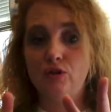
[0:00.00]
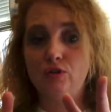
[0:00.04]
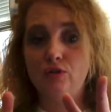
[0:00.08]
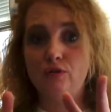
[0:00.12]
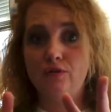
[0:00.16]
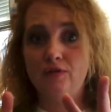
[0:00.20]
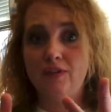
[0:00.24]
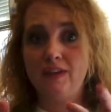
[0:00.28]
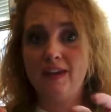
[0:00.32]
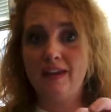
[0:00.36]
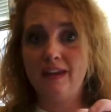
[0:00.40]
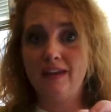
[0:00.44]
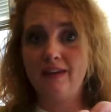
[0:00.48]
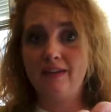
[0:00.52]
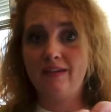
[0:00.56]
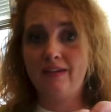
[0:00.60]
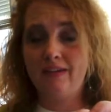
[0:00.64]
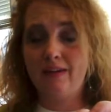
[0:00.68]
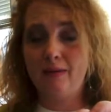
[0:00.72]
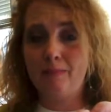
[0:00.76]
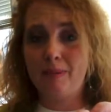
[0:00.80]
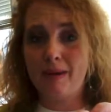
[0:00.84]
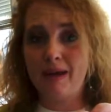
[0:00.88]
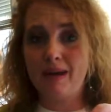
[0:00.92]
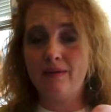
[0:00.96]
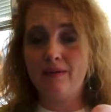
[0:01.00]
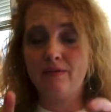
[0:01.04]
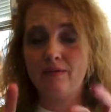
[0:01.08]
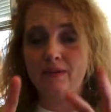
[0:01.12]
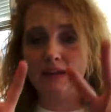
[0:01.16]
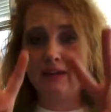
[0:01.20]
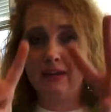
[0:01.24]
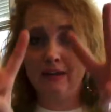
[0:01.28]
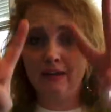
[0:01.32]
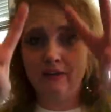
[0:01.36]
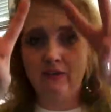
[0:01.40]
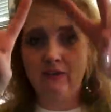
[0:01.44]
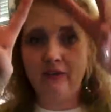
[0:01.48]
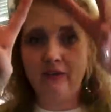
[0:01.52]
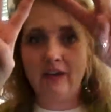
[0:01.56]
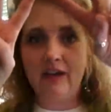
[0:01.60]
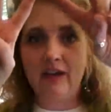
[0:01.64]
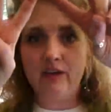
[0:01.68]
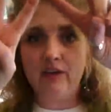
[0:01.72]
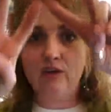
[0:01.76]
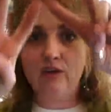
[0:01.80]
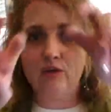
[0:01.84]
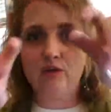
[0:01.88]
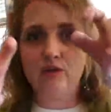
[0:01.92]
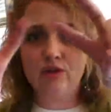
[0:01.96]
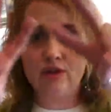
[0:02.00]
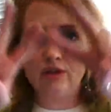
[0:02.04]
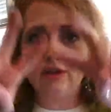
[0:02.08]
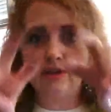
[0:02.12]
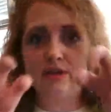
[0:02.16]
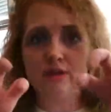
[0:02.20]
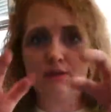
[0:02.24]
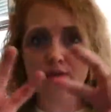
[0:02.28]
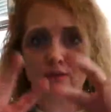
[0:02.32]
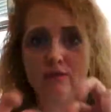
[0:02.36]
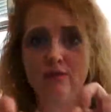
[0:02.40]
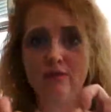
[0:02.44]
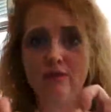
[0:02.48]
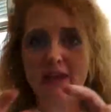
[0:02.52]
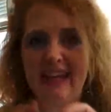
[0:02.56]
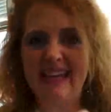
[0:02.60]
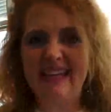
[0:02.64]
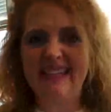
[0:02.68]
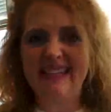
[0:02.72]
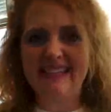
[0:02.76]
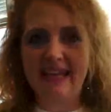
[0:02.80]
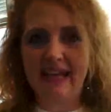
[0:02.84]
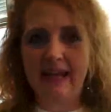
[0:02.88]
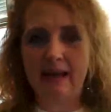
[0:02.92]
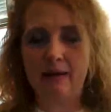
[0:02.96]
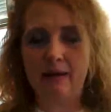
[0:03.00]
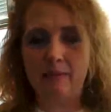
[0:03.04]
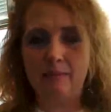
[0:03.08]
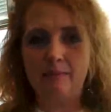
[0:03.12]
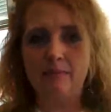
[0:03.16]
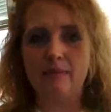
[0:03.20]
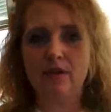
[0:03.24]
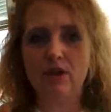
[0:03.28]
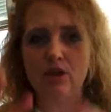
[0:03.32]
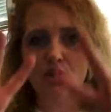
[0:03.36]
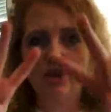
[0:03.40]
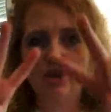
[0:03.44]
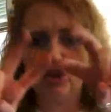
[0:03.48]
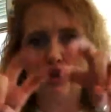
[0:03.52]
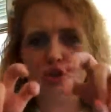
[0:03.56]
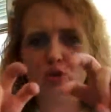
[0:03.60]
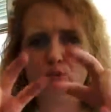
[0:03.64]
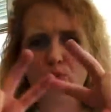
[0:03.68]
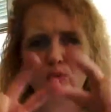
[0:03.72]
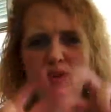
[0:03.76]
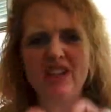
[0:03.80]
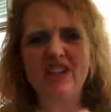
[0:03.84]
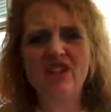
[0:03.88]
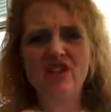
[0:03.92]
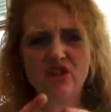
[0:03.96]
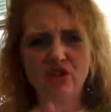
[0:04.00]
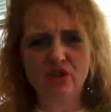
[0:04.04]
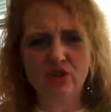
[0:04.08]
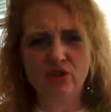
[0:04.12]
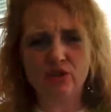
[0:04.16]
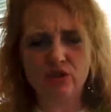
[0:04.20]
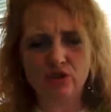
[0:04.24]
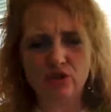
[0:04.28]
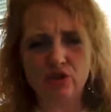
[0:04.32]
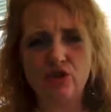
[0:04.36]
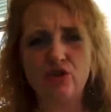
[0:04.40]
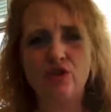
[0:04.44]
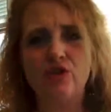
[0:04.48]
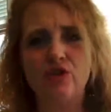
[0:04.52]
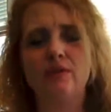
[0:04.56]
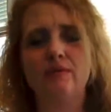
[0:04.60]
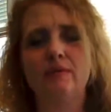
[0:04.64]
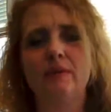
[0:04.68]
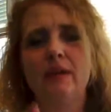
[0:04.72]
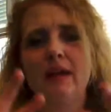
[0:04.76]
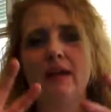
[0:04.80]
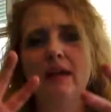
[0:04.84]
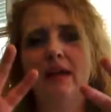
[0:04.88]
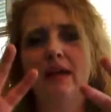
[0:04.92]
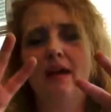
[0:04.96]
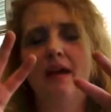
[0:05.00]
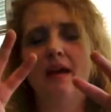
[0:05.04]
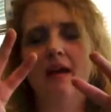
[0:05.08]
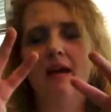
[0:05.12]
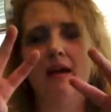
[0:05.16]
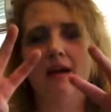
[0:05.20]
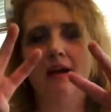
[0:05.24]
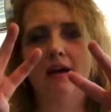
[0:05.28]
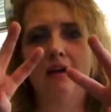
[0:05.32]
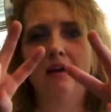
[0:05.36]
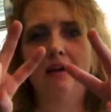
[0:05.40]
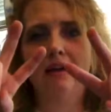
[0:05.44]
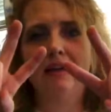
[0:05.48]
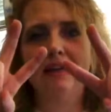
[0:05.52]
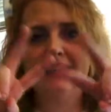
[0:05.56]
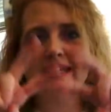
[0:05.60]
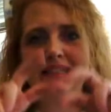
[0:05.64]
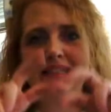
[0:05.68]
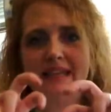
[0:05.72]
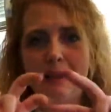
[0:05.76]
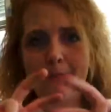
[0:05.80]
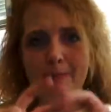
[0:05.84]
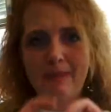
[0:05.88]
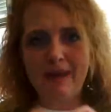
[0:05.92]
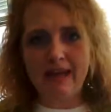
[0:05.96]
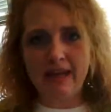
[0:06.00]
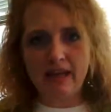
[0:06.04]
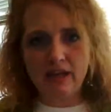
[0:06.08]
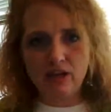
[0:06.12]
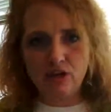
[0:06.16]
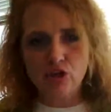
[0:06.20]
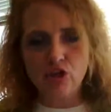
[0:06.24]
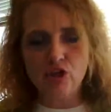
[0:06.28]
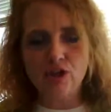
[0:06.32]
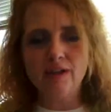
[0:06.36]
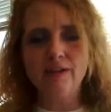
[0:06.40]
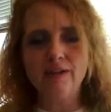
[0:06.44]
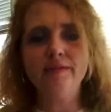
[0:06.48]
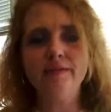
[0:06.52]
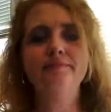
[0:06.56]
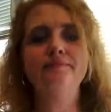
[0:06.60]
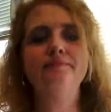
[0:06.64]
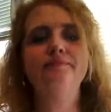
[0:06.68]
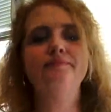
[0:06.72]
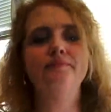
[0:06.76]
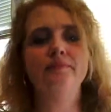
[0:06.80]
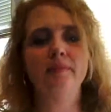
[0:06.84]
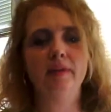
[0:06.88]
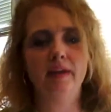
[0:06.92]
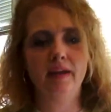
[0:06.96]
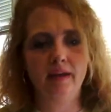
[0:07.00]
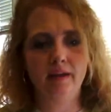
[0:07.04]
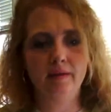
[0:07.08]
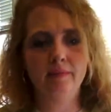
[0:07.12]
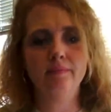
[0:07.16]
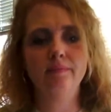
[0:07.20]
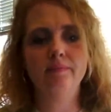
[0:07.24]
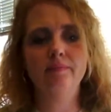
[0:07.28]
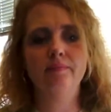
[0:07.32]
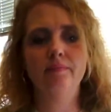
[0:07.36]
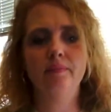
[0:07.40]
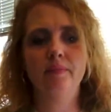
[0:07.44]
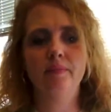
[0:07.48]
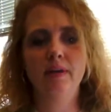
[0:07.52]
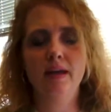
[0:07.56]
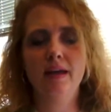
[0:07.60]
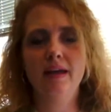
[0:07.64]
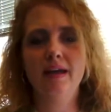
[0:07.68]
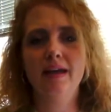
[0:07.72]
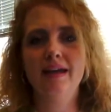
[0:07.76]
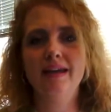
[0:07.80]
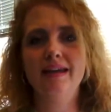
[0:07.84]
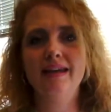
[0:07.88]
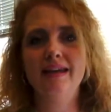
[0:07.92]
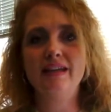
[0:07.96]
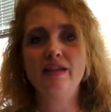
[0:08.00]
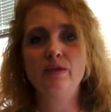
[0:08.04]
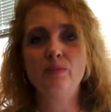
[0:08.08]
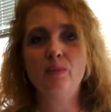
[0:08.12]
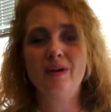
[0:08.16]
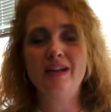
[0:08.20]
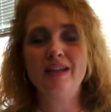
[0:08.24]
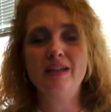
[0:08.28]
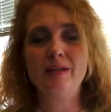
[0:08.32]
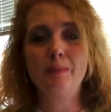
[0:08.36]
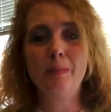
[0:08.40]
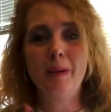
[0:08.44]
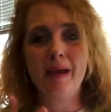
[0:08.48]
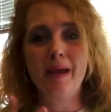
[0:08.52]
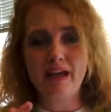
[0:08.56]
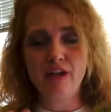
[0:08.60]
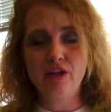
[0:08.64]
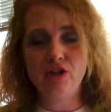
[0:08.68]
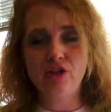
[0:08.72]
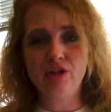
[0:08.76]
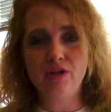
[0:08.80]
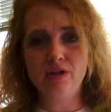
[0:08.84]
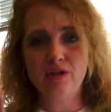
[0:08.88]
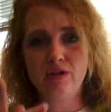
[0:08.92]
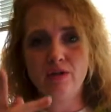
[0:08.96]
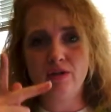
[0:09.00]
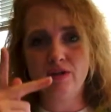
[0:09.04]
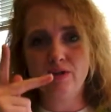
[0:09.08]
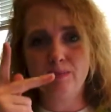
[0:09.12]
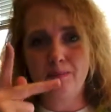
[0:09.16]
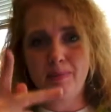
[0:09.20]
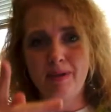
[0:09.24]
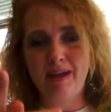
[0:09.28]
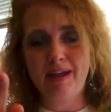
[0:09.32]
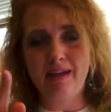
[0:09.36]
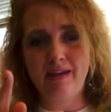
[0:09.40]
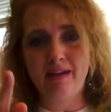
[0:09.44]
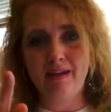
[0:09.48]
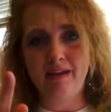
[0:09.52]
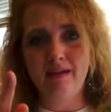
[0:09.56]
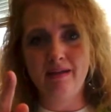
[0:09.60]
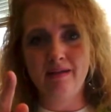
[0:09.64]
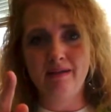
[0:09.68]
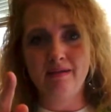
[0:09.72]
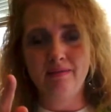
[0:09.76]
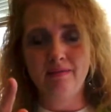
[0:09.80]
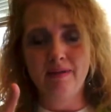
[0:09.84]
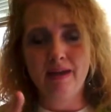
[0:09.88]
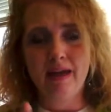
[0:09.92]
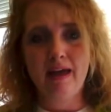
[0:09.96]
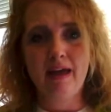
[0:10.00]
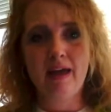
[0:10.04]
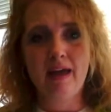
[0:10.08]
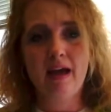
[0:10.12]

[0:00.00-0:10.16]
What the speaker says: V's to bent V's, and you're just exam. So research, examination, okay? Next one is patient, is P.